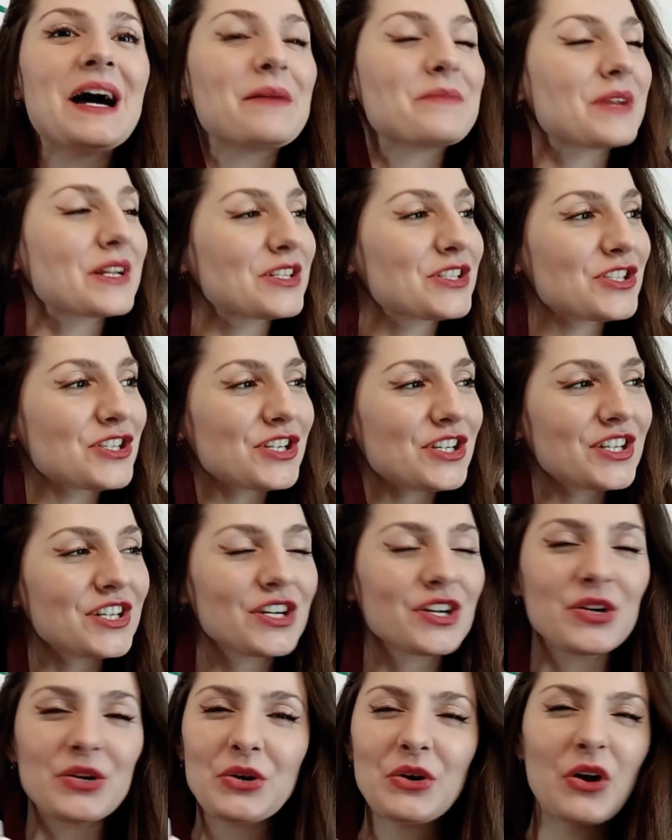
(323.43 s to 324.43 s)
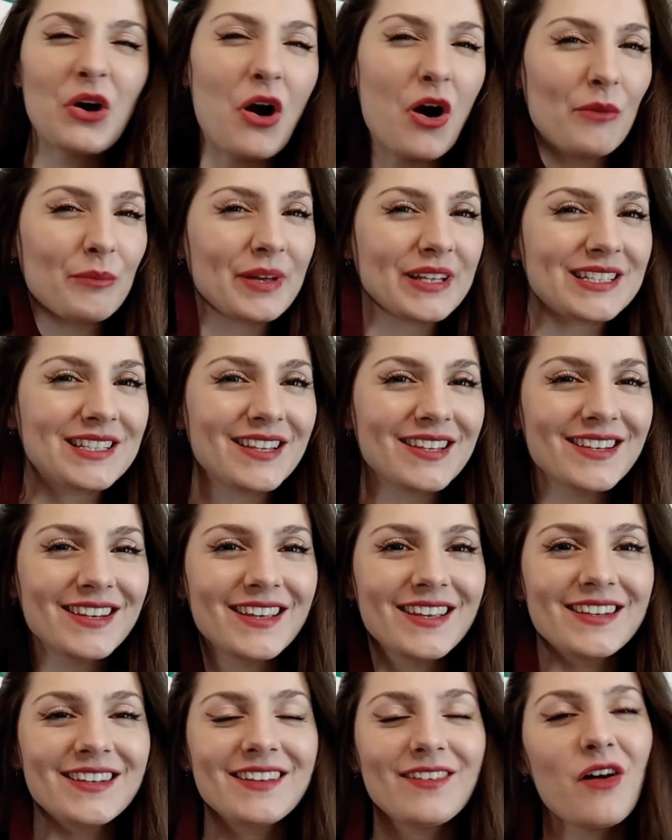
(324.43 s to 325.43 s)
I'm not sure who commented
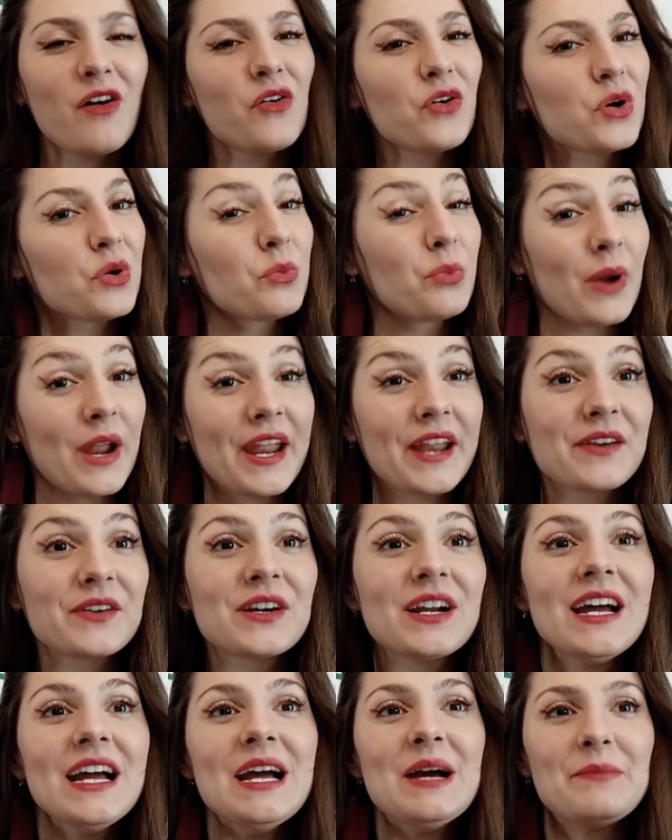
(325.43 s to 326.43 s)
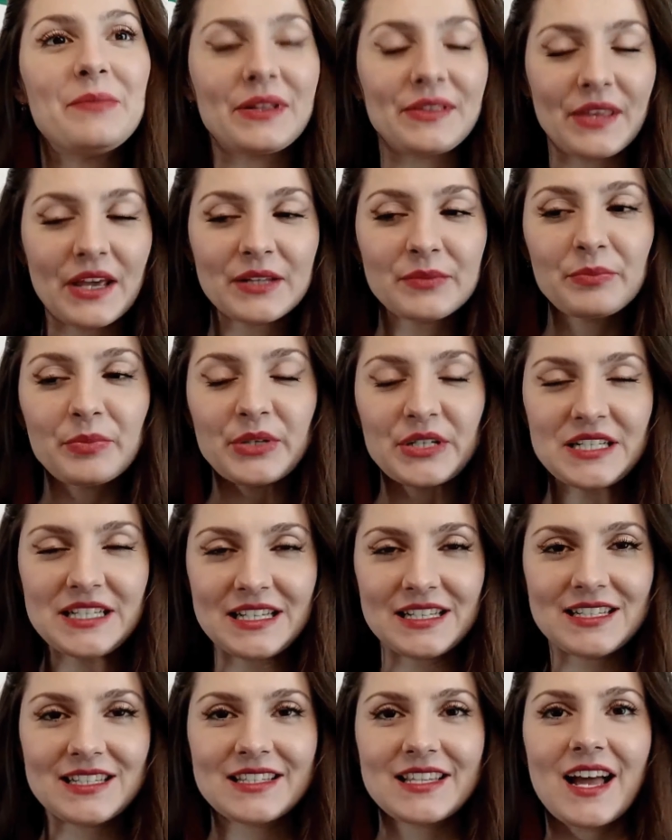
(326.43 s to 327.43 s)
it or where, but that
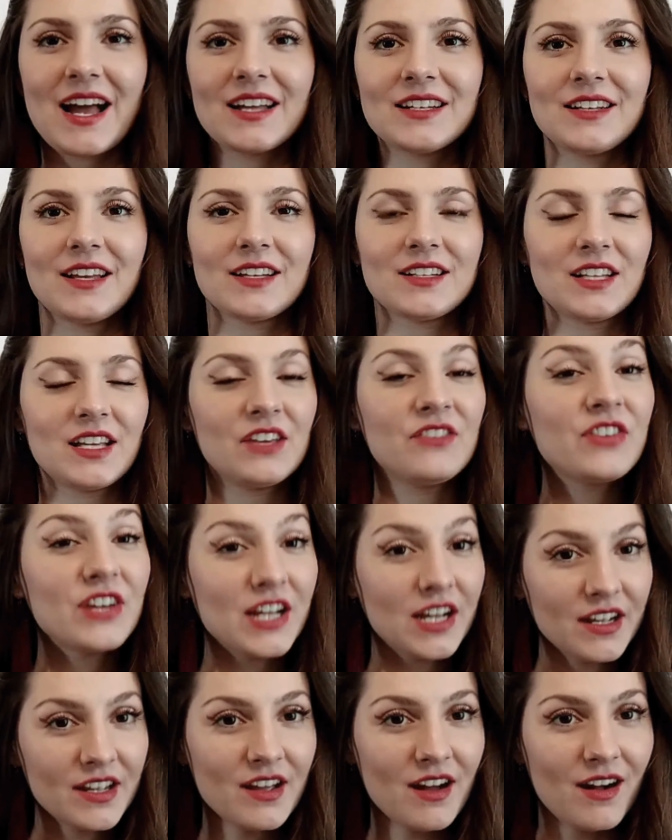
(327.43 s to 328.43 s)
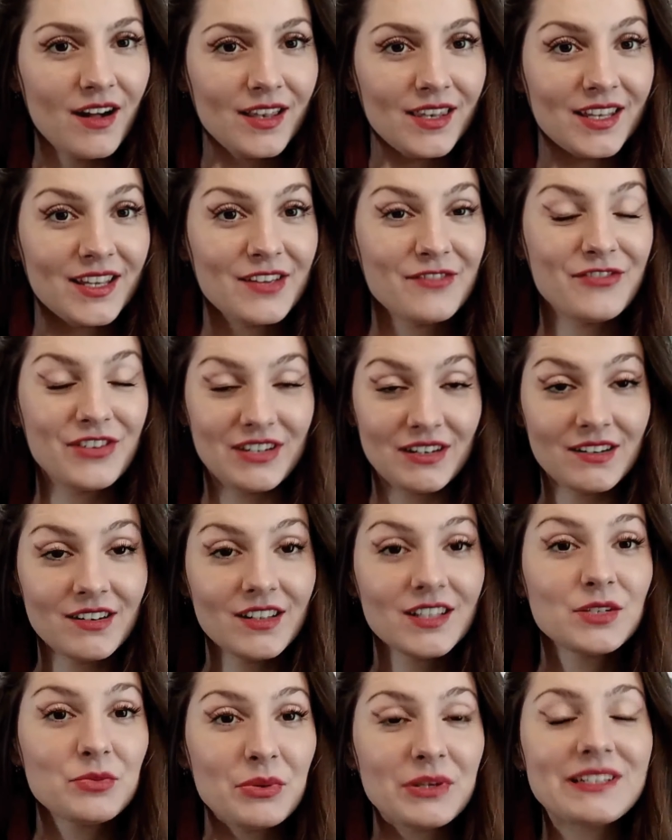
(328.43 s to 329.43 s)
person said that if Kayali,
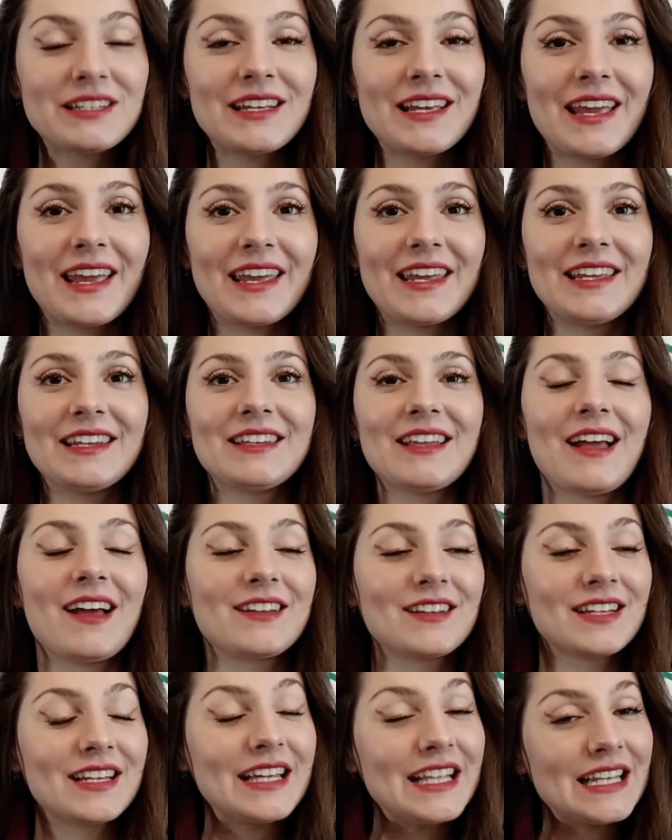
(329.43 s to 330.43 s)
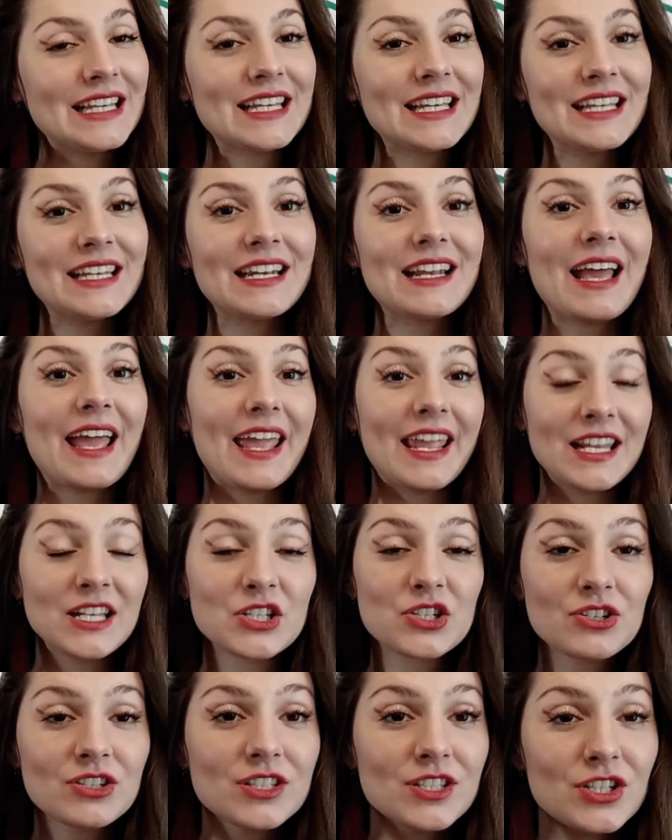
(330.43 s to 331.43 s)
Vanilla 28 and Killian
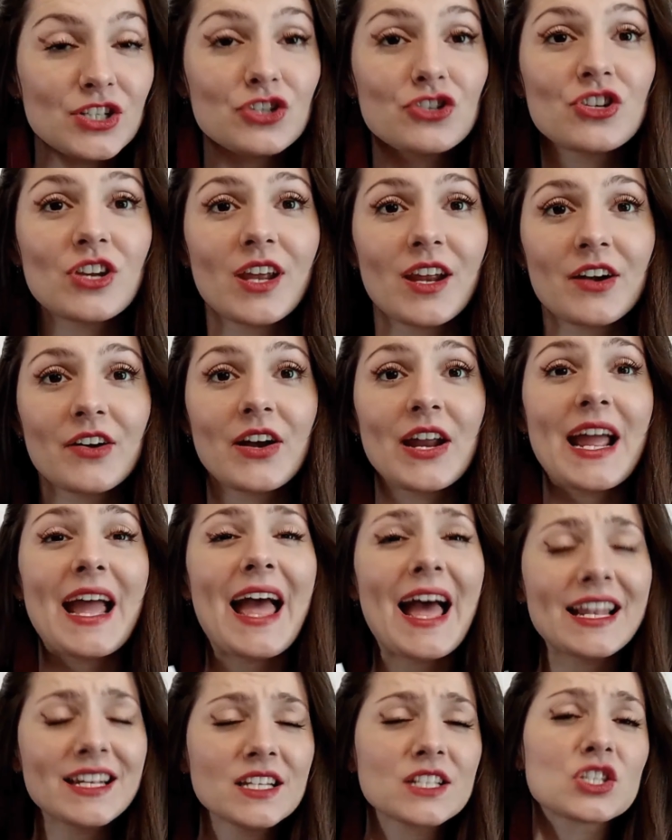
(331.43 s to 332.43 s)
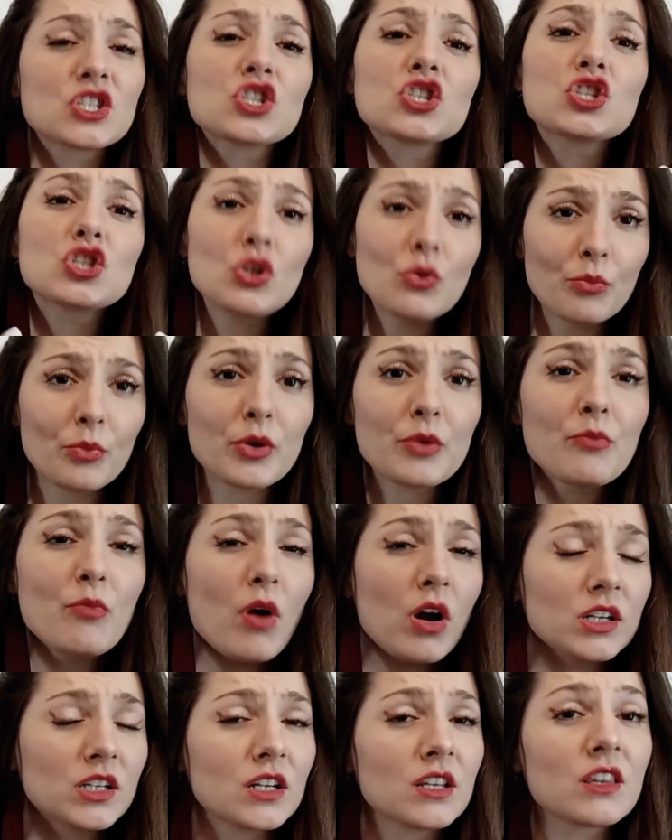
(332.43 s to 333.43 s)
Angel's Share had a
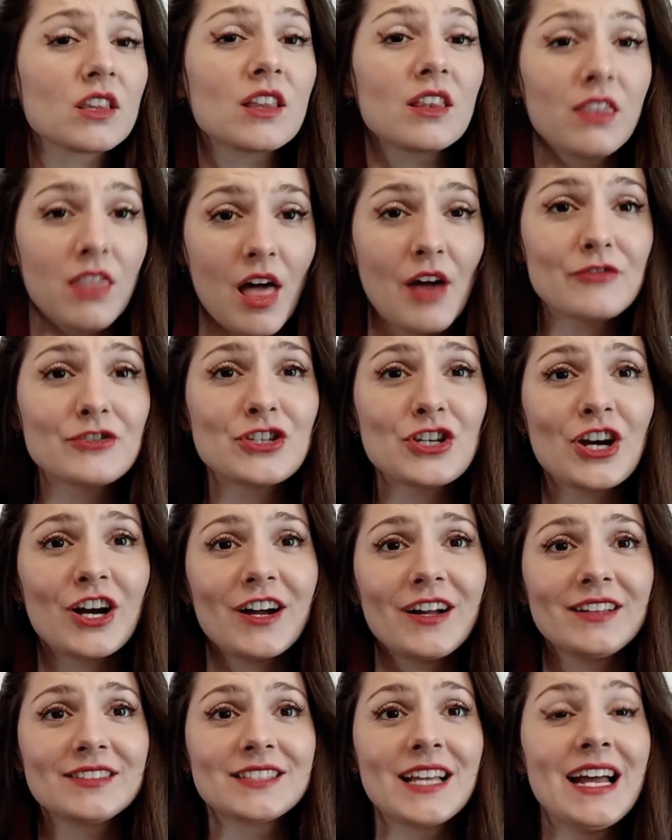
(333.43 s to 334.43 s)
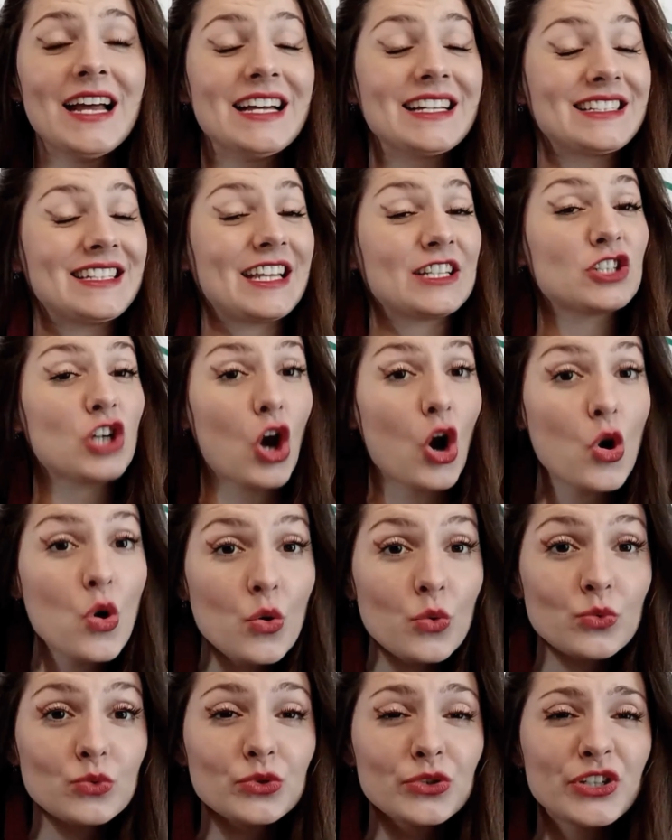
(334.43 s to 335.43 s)
supermodel love child that
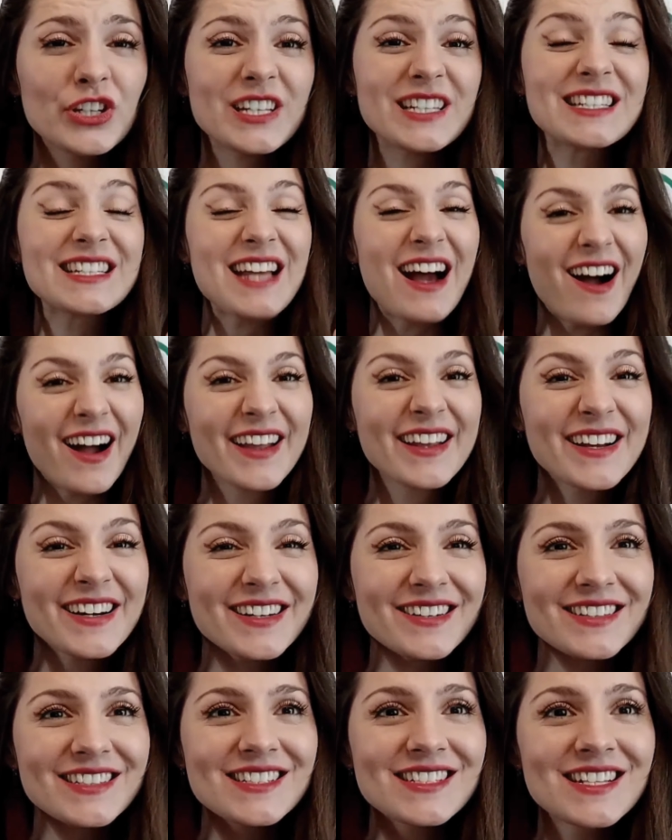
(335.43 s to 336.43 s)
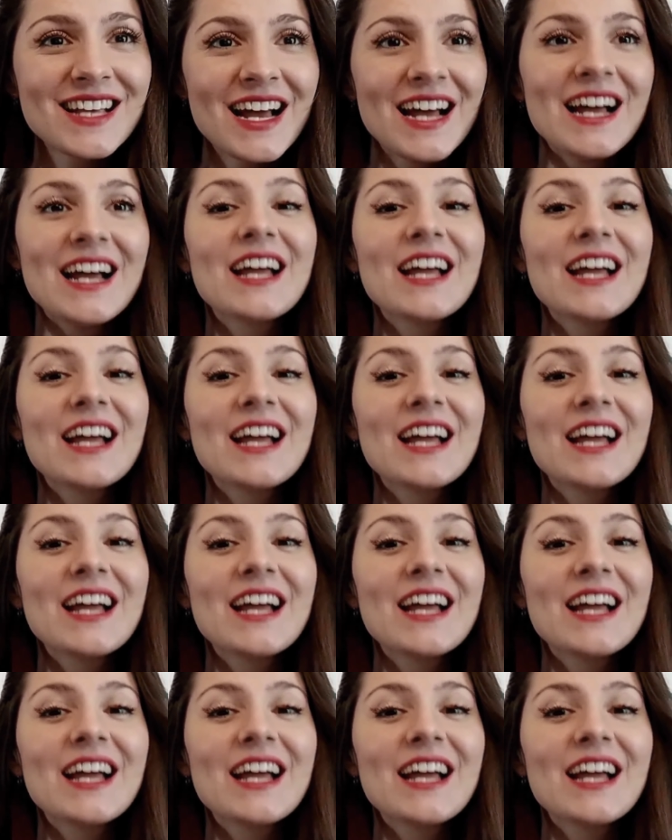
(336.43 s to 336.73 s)
owned tigers,